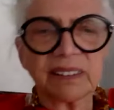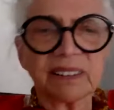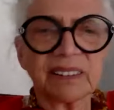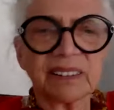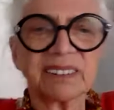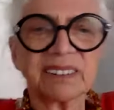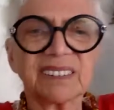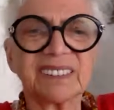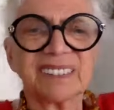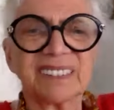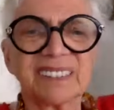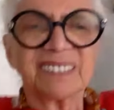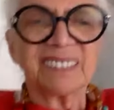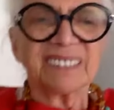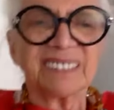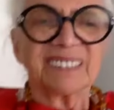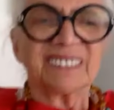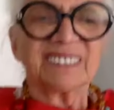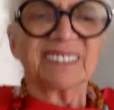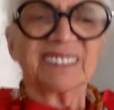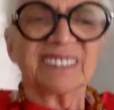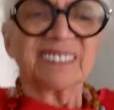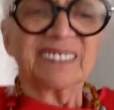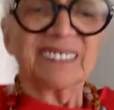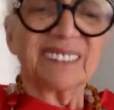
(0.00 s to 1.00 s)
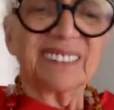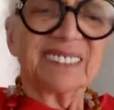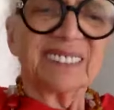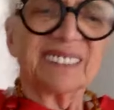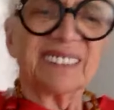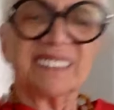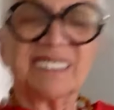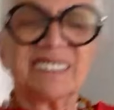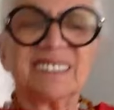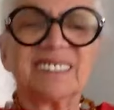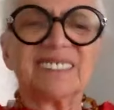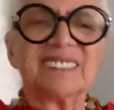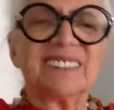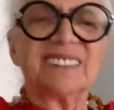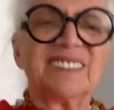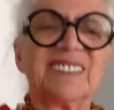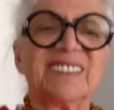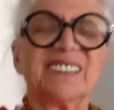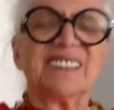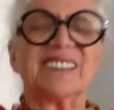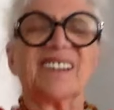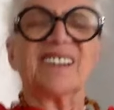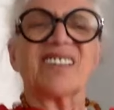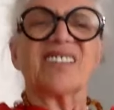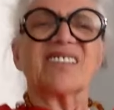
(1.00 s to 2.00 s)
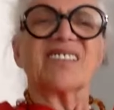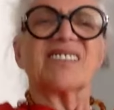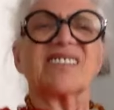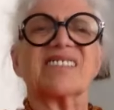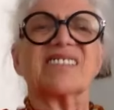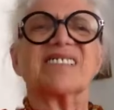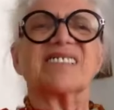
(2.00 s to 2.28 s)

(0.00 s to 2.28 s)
by my colleagues in